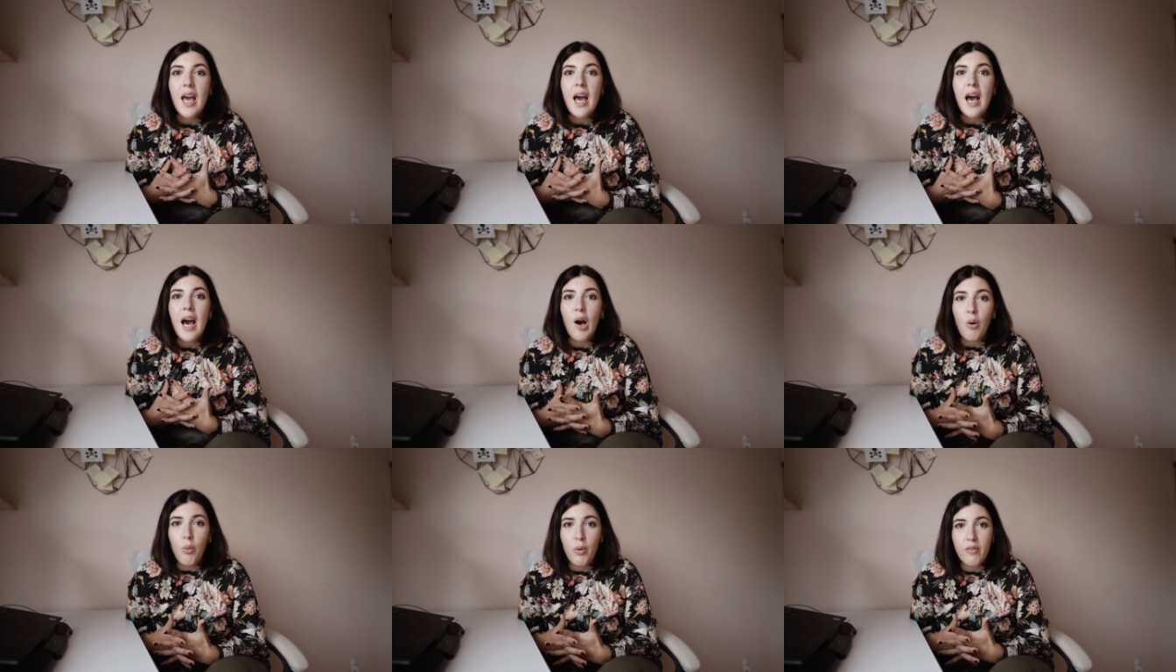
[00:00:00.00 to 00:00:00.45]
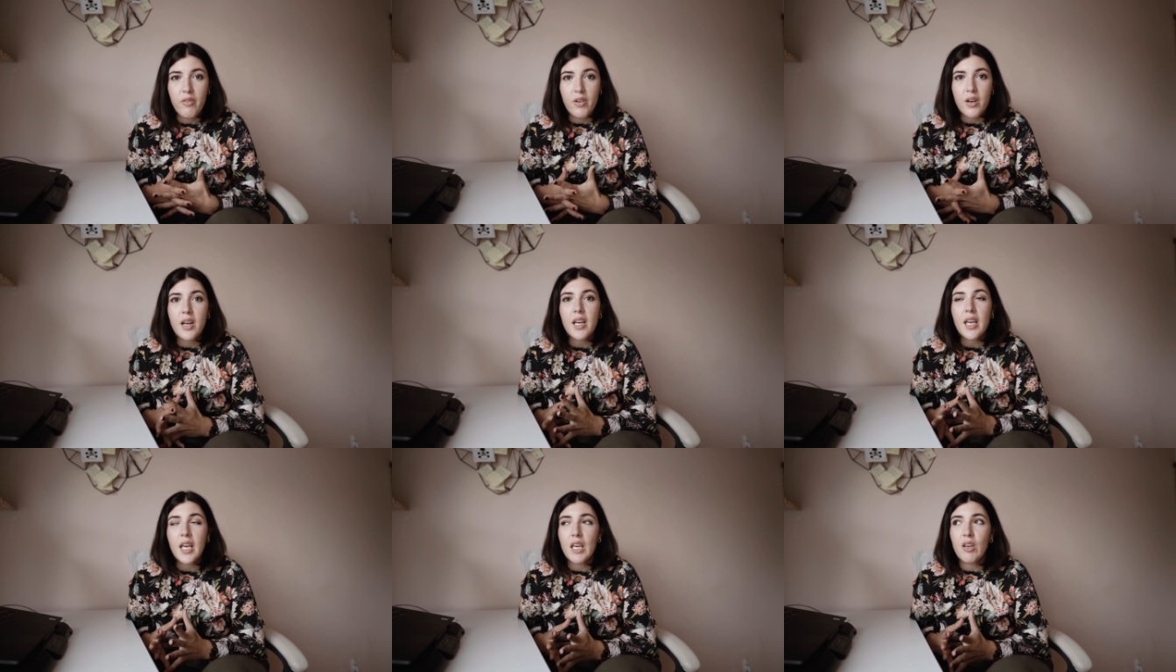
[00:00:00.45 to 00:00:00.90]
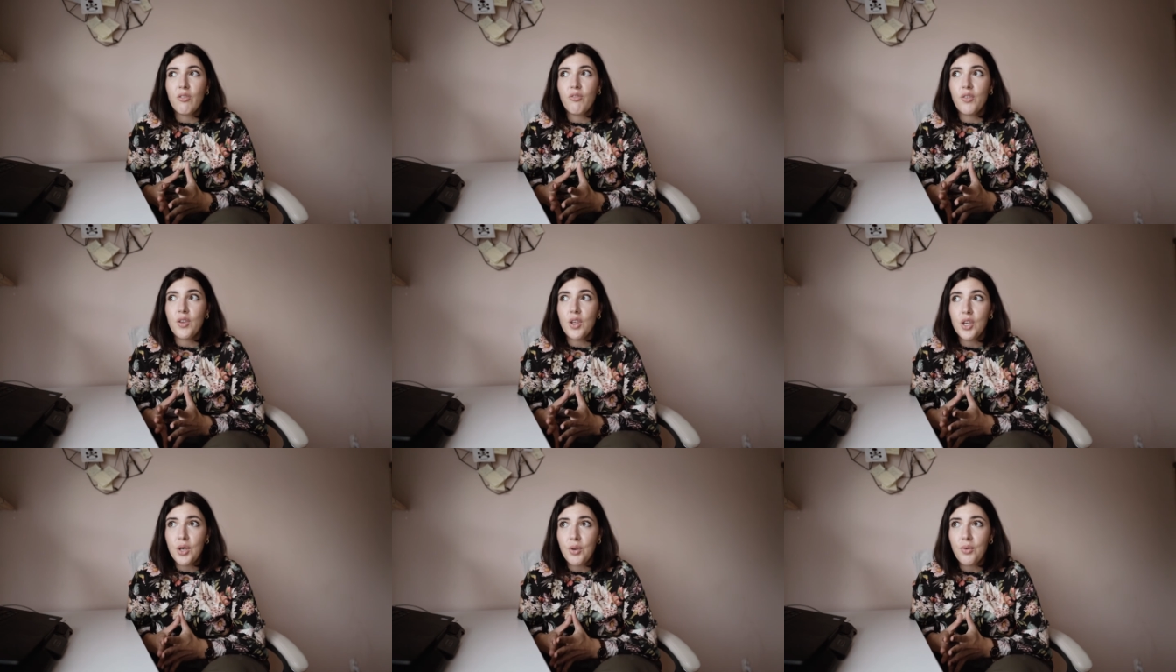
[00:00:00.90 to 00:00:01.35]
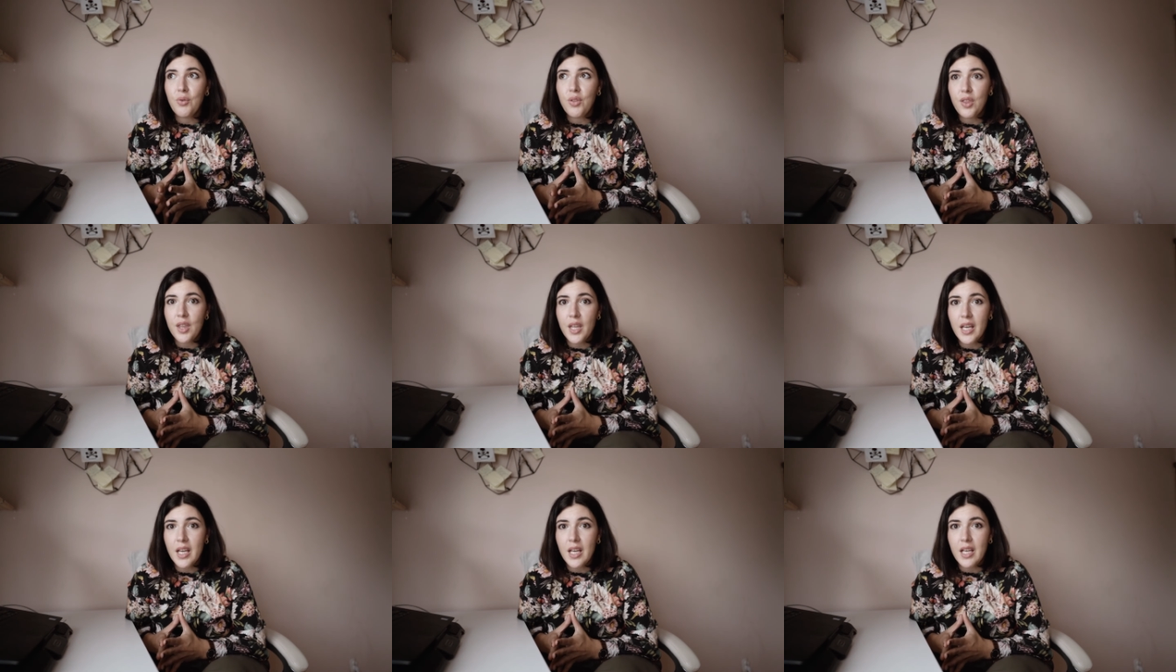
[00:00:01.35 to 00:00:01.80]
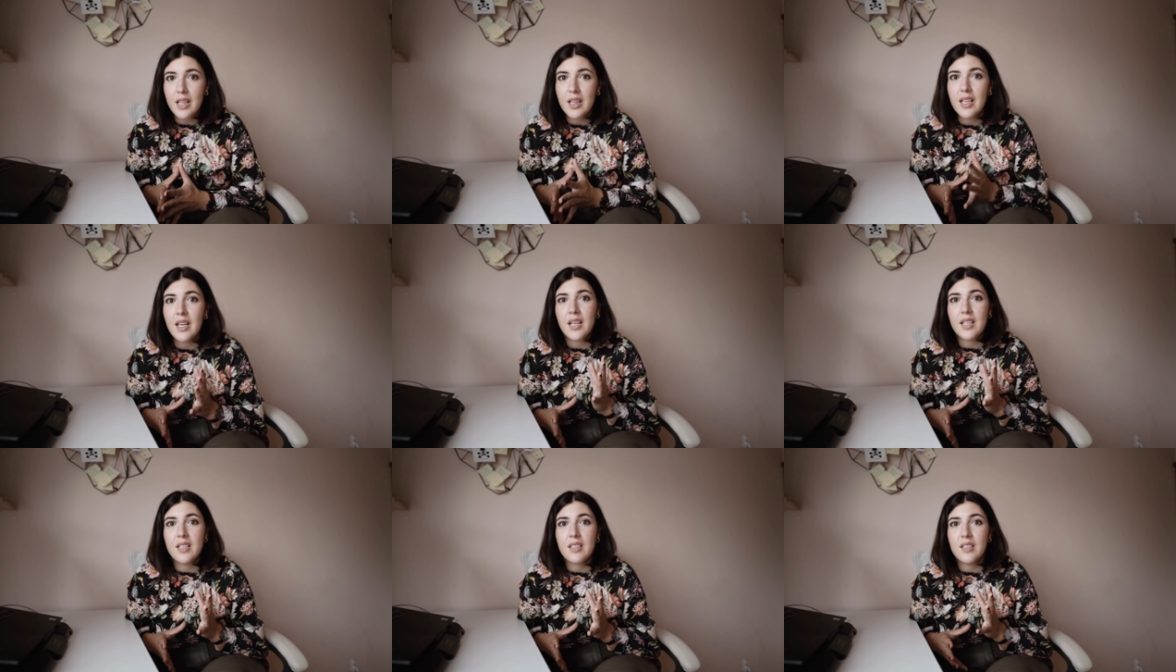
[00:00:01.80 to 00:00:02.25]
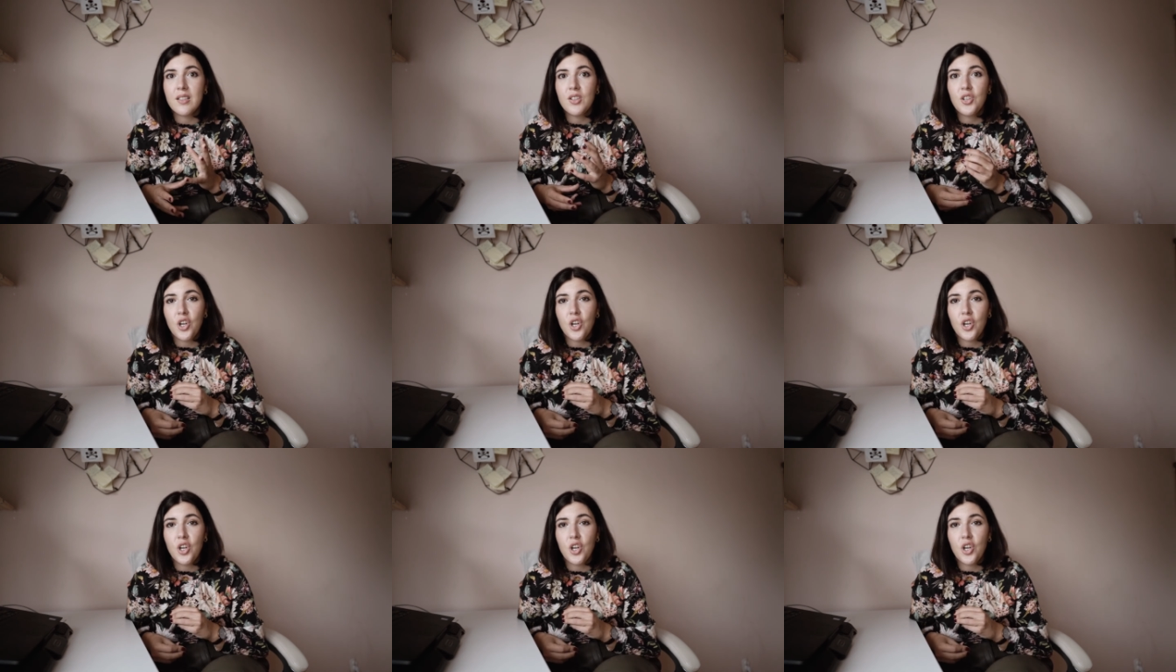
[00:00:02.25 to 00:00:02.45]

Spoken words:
However, if you think that